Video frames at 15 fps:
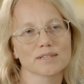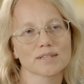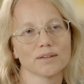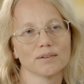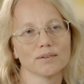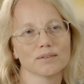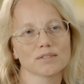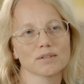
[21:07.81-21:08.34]

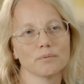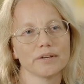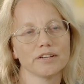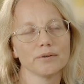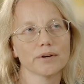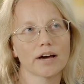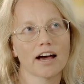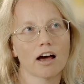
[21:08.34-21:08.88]
So so we
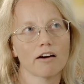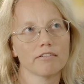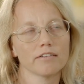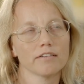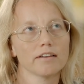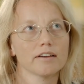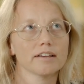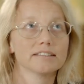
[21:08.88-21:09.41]
do have
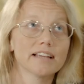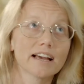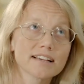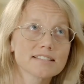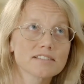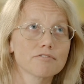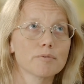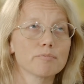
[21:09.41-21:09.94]

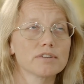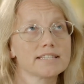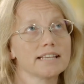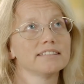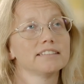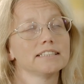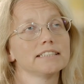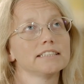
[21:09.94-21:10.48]
texts
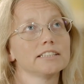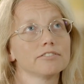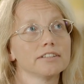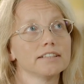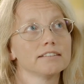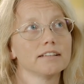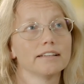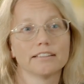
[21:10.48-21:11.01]
representing
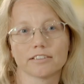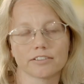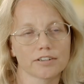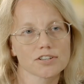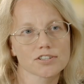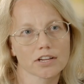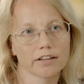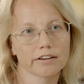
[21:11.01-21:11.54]
different
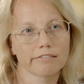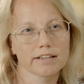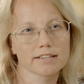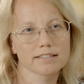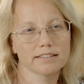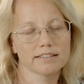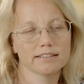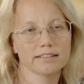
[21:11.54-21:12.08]
literary
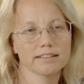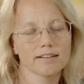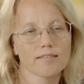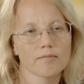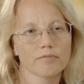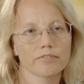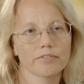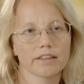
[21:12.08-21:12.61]
genres that
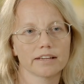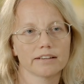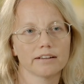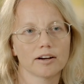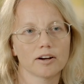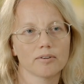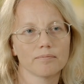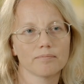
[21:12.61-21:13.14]
that
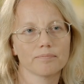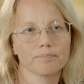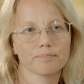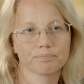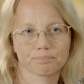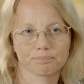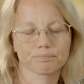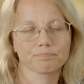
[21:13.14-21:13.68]
um,
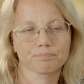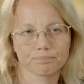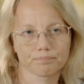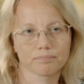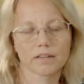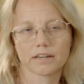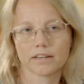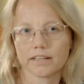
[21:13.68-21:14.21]

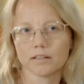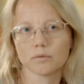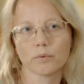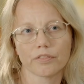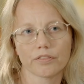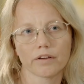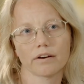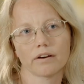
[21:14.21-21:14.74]
deal
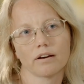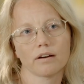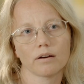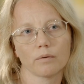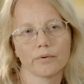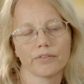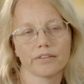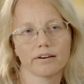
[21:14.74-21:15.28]
with
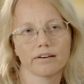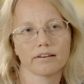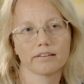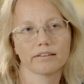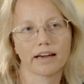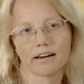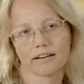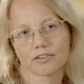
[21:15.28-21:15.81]
the with the
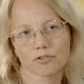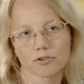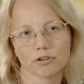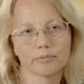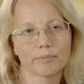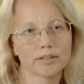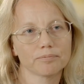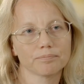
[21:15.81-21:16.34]
yeah
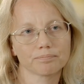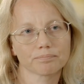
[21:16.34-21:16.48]
trauma.